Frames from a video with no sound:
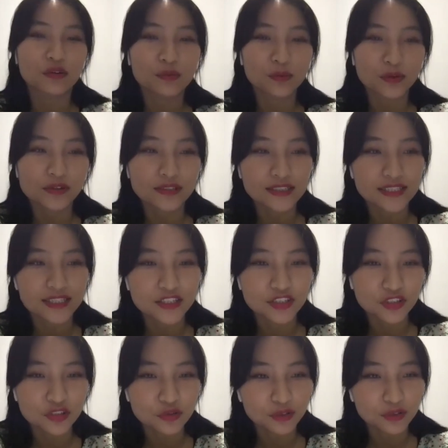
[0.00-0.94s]
worlds and
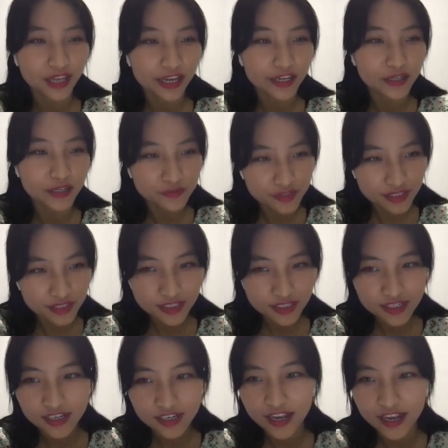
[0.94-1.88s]
new lives,
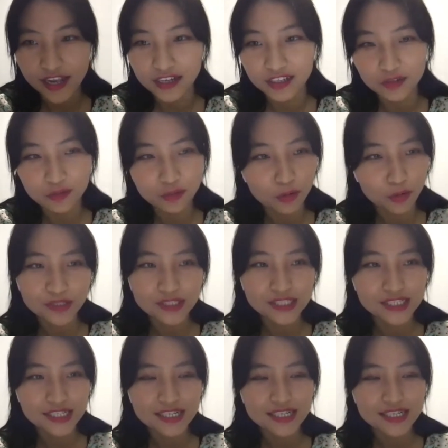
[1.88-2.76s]
end quote.